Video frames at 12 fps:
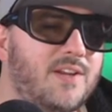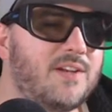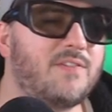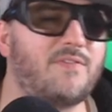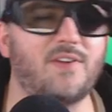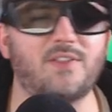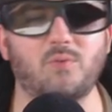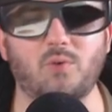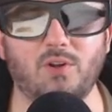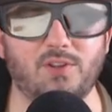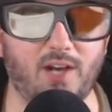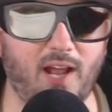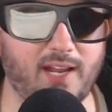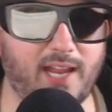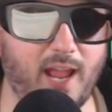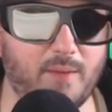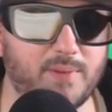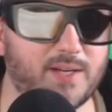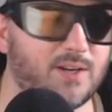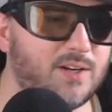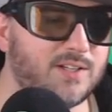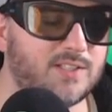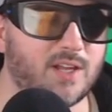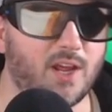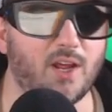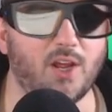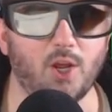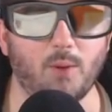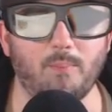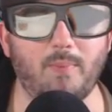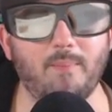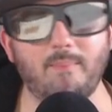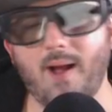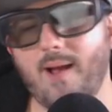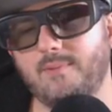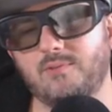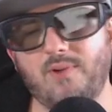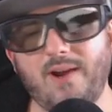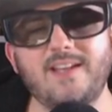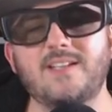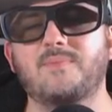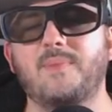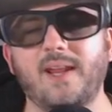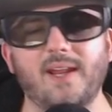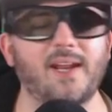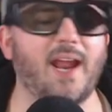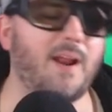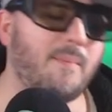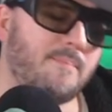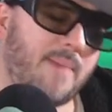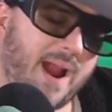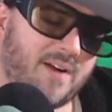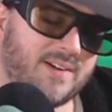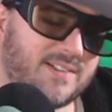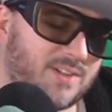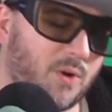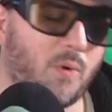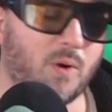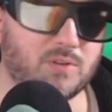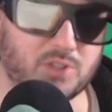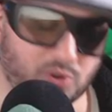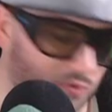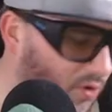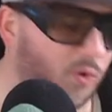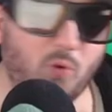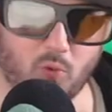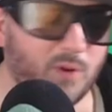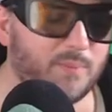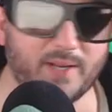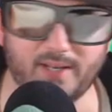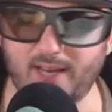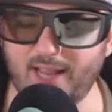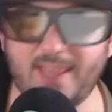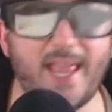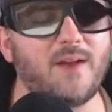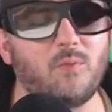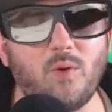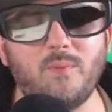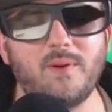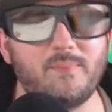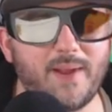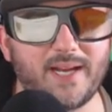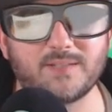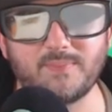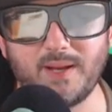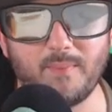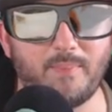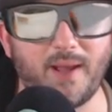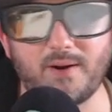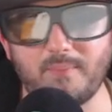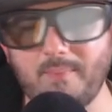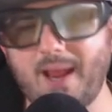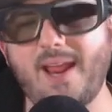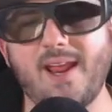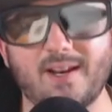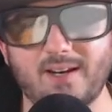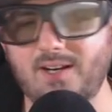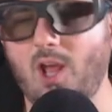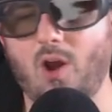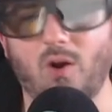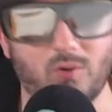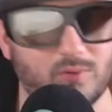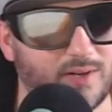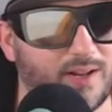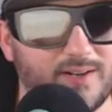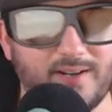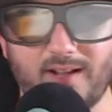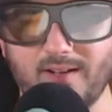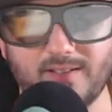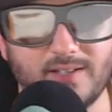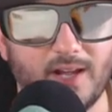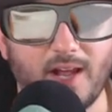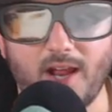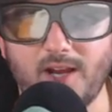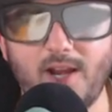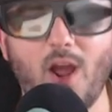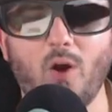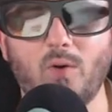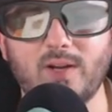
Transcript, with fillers: defend the world that I can because my mama raised me and I'm married to a Skrull woman and that woman makes me a better man. No, not, not no, it's